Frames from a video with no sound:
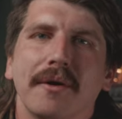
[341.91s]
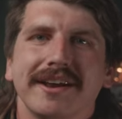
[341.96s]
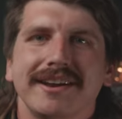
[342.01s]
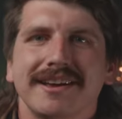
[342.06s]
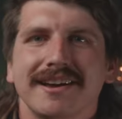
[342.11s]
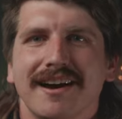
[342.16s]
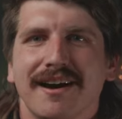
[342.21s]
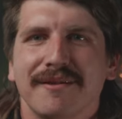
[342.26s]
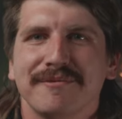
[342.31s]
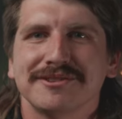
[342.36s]

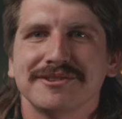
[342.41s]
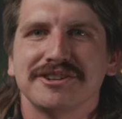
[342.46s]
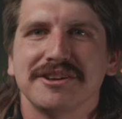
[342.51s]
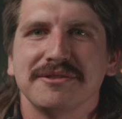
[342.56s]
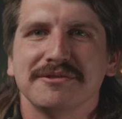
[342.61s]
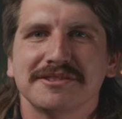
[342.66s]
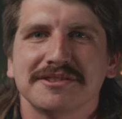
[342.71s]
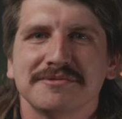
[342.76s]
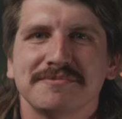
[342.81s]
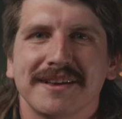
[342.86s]
idea how much
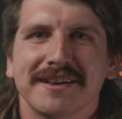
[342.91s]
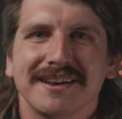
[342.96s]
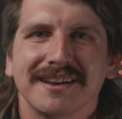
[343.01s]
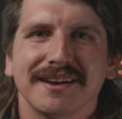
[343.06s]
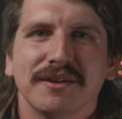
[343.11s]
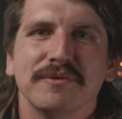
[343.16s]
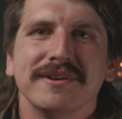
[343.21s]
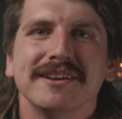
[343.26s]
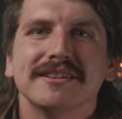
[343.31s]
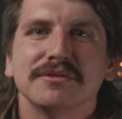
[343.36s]
he was
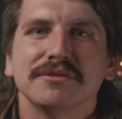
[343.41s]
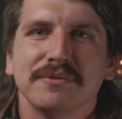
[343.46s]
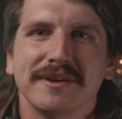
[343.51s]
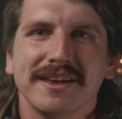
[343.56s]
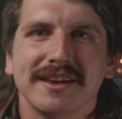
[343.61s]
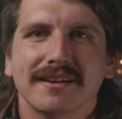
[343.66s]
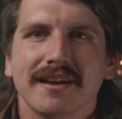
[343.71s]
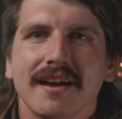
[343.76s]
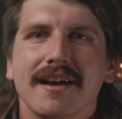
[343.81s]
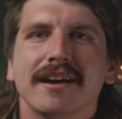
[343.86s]
spending week to
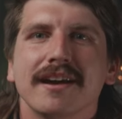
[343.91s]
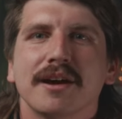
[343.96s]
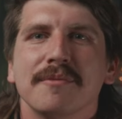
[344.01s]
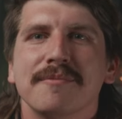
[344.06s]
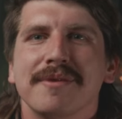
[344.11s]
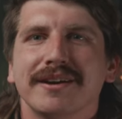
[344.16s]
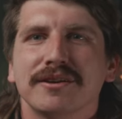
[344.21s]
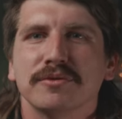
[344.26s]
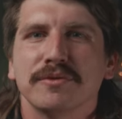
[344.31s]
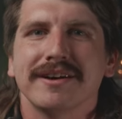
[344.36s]
week
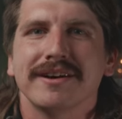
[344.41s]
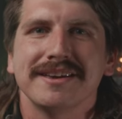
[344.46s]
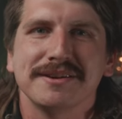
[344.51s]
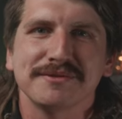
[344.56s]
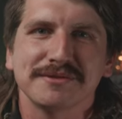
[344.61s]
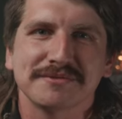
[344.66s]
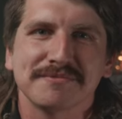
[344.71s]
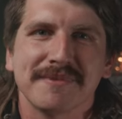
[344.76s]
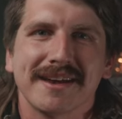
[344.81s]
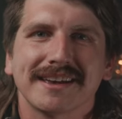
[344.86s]
compared to what
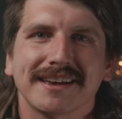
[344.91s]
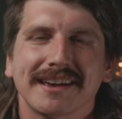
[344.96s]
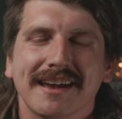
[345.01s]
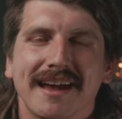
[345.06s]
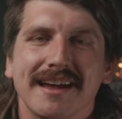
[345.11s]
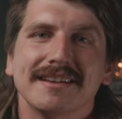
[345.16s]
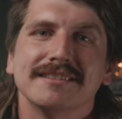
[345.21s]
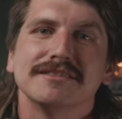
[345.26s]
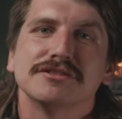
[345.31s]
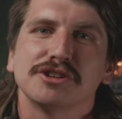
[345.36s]
he was making
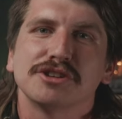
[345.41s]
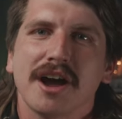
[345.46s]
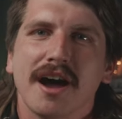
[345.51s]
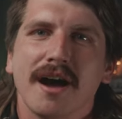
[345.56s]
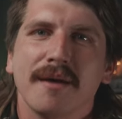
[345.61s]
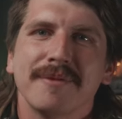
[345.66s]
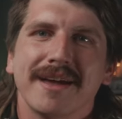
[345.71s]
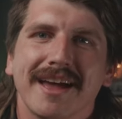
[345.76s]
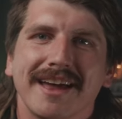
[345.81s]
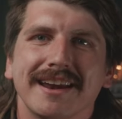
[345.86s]
at his
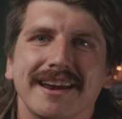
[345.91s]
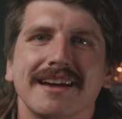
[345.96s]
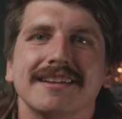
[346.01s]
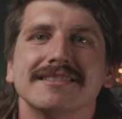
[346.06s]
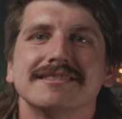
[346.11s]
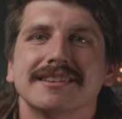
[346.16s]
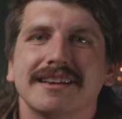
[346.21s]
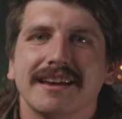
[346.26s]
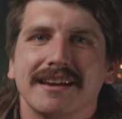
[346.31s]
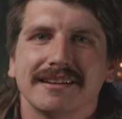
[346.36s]
job and at
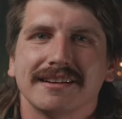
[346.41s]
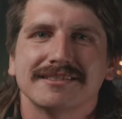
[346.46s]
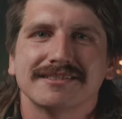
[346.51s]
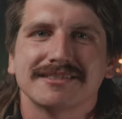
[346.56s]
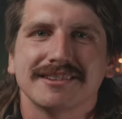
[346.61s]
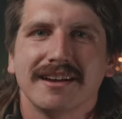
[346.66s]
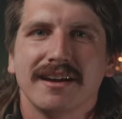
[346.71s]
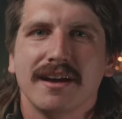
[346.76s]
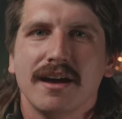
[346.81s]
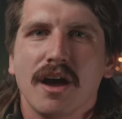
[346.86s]
his gigs.